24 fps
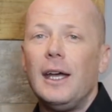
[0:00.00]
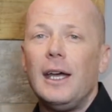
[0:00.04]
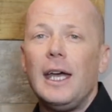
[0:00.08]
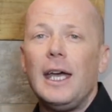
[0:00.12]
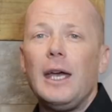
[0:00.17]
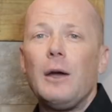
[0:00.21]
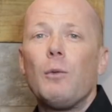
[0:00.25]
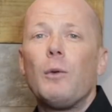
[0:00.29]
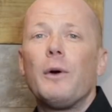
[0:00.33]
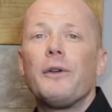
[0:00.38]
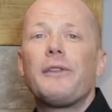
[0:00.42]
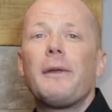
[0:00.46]
It
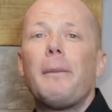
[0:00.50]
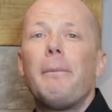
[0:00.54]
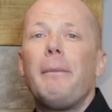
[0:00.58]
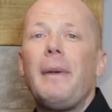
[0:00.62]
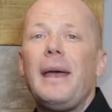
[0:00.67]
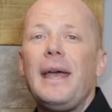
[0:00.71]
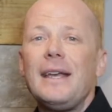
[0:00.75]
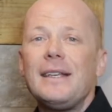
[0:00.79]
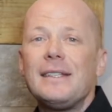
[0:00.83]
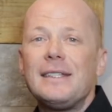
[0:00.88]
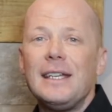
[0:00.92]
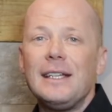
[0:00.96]
was
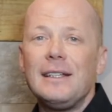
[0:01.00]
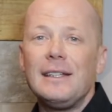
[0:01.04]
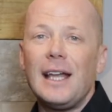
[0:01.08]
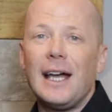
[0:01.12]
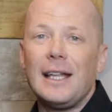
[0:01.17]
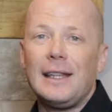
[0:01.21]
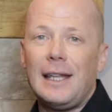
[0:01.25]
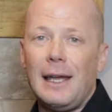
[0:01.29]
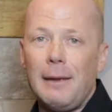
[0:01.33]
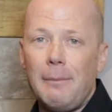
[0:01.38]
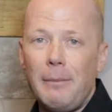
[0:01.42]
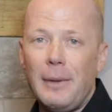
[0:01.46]
amazing
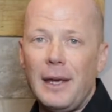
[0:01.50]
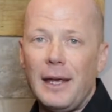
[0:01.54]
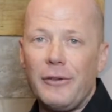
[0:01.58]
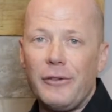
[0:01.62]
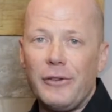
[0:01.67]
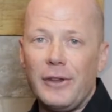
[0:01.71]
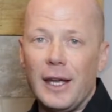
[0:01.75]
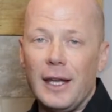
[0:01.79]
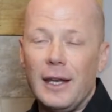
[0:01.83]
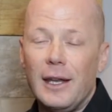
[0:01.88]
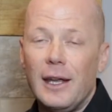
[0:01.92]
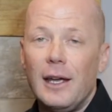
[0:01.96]
that they
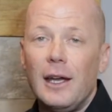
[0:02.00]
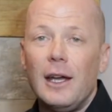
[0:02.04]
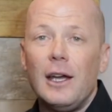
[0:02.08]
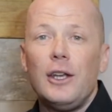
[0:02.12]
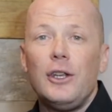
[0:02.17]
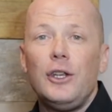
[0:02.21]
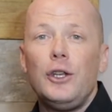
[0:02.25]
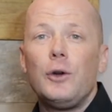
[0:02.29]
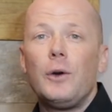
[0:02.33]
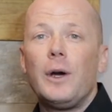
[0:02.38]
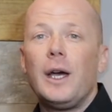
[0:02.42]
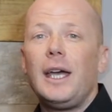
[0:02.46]
missed it.
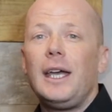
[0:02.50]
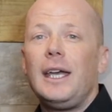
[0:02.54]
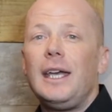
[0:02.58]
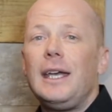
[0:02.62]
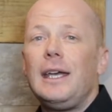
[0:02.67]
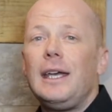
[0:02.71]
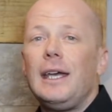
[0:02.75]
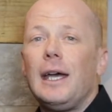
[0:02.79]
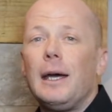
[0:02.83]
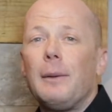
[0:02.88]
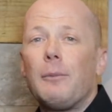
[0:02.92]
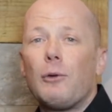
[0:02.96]

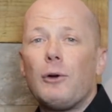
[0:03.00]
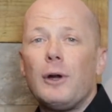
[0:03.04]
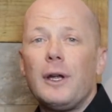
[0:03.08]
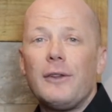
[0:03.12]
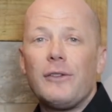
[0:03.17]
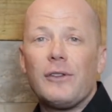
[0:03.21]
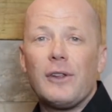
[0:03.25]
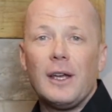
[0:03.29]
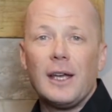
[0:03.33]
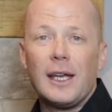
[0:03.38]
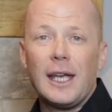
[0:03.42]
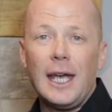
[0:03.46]
UAE
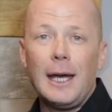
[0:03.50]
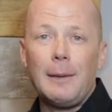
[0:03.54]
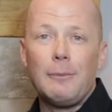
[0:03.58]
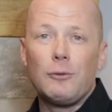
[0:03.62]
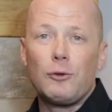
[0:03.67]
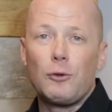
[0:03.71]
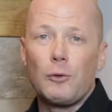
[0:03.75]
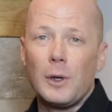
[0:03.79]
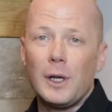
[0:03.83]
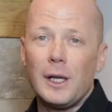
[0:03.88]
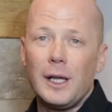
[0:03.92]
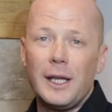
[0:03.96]
Emirates kept
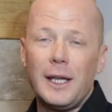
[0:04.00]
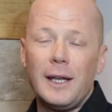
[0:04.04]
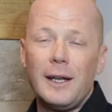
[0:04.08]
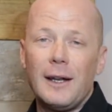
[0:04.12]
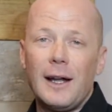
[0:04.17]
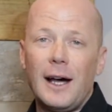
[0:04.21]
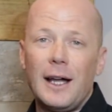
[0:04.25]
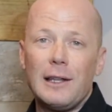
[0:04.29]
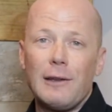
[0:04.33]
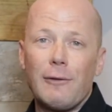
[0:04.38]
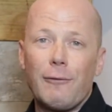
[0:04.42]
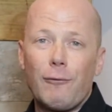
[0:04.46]
drilling it
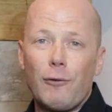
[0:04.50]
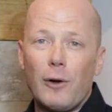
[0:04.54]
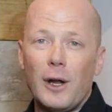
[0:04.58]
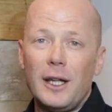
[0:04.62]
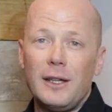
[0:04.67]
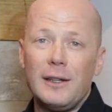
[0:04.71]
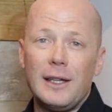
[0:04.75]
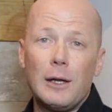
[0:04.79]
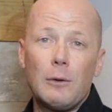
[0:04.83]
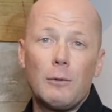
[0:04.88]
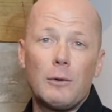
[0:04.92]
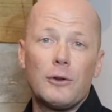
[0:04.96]
on the
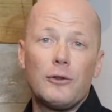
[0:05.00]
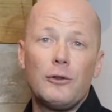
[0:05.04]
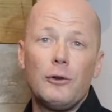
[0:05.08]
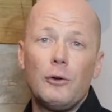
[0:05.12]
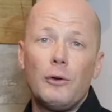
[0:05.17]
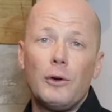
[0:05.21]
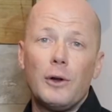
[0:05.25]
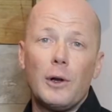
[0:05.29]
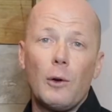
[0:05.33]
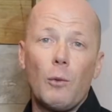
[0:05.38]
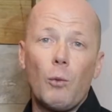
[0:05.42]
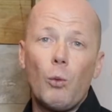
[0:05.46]
front. They were
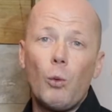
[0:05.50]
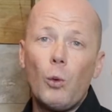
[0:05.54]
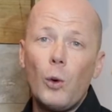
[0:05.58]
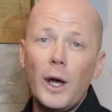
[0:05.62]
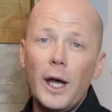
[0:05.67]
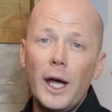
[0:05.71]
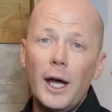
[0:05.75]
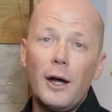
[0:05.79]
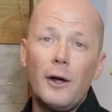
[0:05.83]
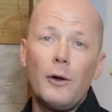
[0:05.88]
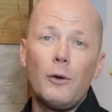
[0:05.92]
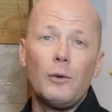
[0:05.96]
doing a
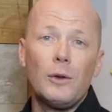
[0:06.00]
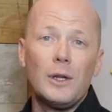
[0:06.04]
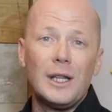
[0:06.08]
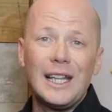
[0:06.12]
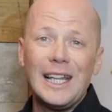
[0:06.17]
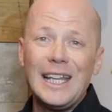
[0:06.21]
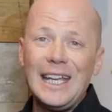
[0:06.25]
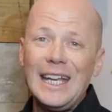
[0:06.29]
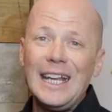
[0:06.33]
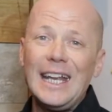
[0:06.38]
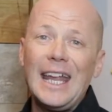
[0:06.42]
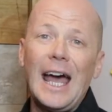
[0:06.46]
well
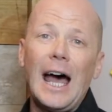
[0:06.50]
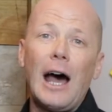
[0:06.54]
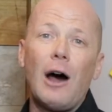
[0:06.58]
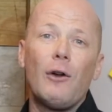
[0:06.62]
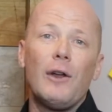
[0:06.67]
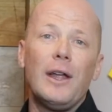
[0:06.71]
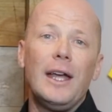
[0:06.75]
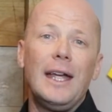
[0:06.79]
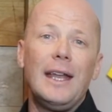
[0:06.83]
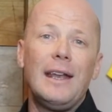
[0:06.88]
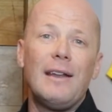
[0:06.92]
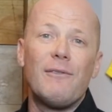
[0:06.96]
lead
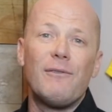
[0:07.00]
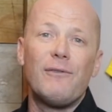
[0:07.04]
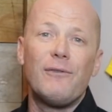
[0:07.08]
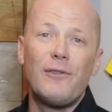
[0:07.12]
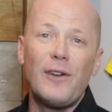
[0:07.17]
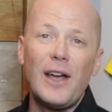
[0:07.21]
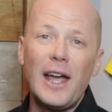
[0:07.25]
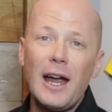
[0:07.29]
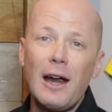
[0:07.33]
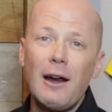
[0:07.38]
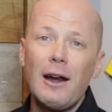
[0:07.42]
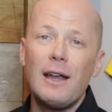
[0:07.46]
out in a
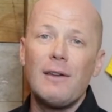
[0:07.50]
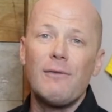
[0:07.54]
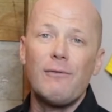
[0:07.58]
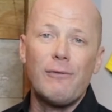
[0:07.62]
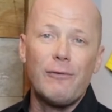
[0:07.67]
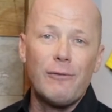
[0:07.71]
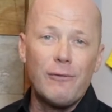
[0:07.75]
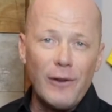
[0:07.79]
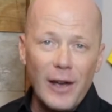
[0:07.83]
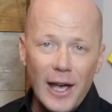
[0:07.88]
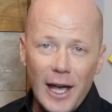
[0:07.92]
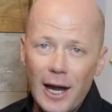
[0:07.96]
very,
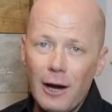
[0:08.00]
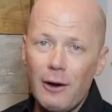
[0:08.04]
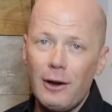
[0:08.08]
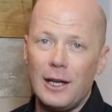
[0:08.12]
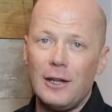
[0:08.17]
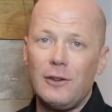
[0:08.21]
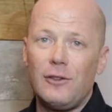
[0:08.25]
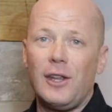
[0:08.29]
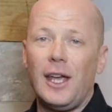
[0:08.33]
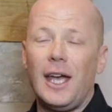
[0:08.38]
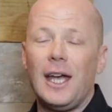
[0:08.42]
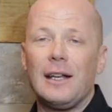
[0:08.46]
very
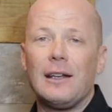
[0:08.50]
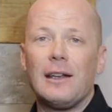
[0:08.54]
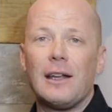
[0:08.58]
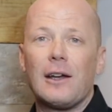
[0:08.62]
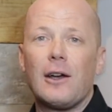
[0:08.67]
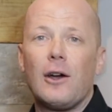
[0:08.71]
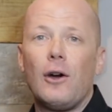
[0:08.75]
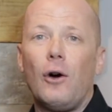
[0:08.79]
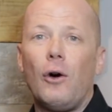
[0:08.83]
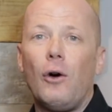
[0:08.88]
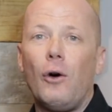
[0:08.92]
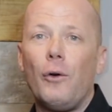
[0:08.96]

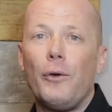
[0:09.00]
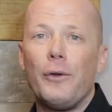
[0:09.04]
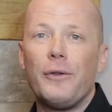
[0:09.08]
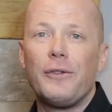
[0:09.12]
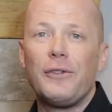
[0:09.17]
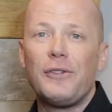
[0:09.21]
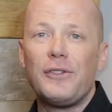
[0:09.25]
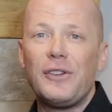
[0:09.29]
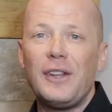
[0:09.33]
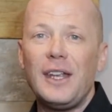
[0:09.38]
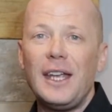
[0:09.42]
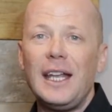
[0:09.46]
technical
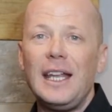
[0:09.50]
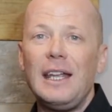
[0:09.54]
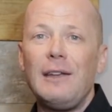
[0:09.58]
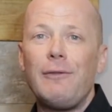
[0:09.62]
city